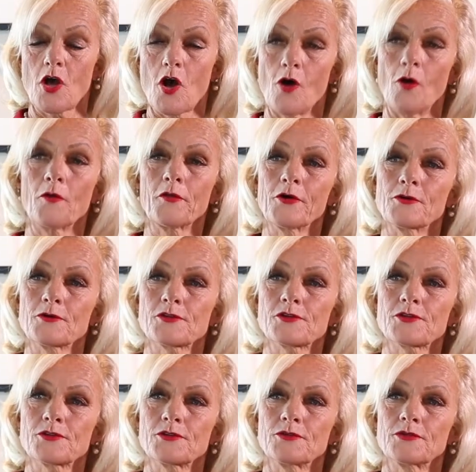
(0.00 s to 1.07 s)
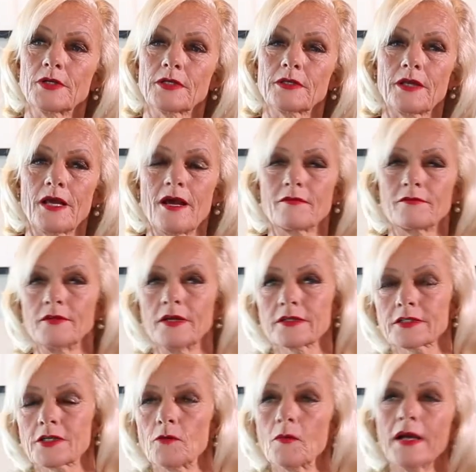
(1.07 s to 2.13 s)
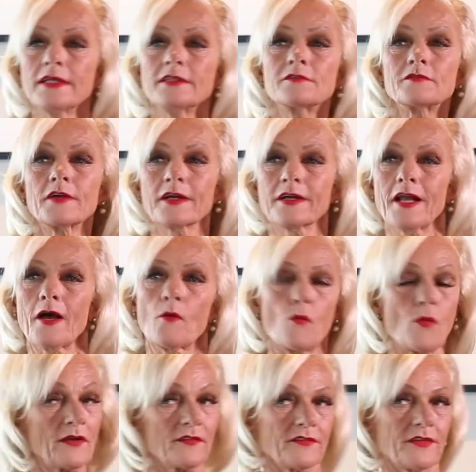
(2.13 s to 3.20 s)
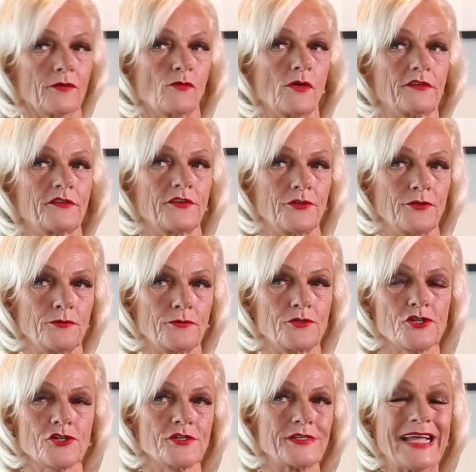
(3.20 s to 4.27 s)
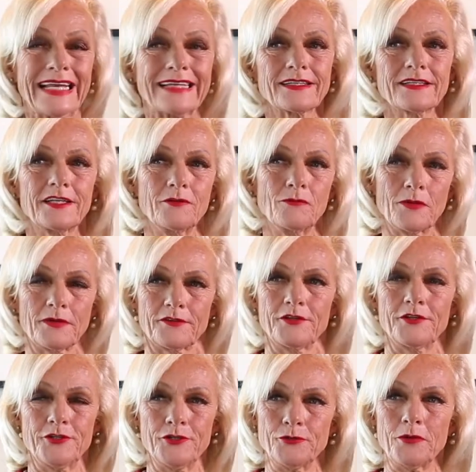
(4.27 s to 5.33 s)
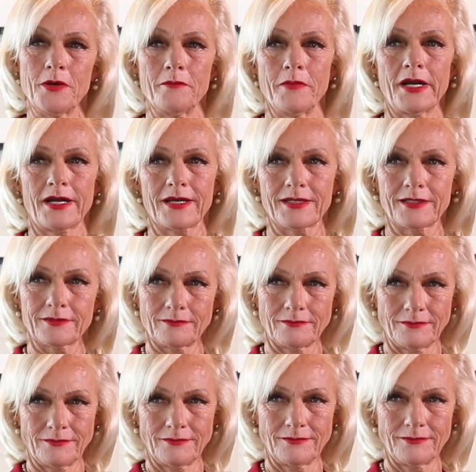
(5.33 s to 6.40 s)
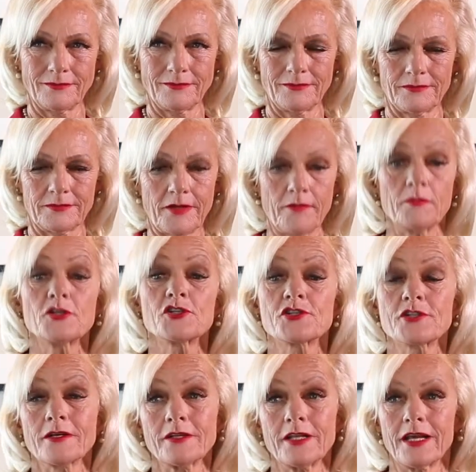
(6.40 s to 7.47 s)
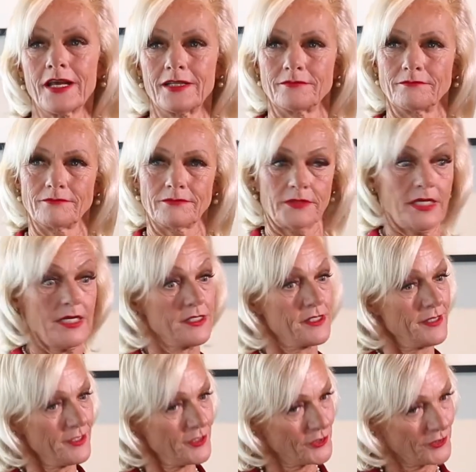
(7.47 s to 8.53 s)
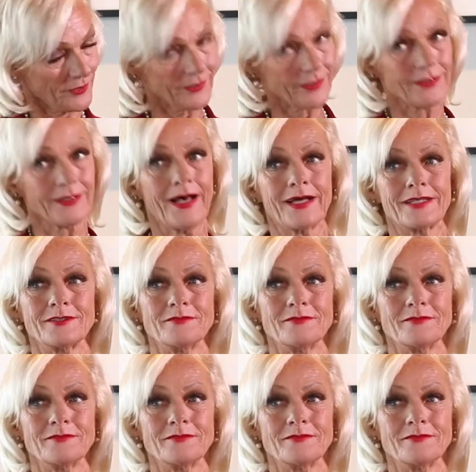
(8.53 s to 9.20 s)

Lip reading: all those that have not quite figured out what they want to do, just that they want to do, America. They've been studying it. Yes, they study a lot.